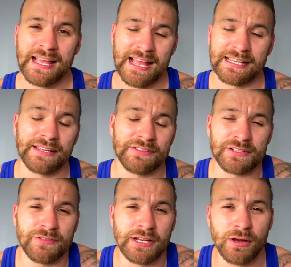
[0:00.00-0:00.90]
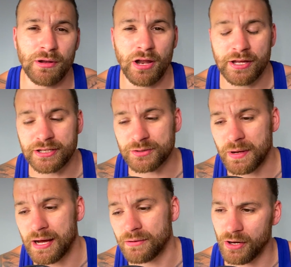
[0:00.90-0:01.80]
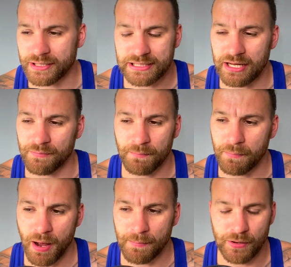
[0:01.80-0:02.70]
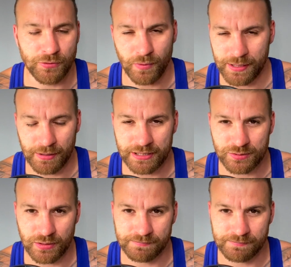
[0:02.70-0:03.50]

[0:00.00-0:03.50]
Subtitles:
And give this video a like as well. Honestly, I'm blown away by this one.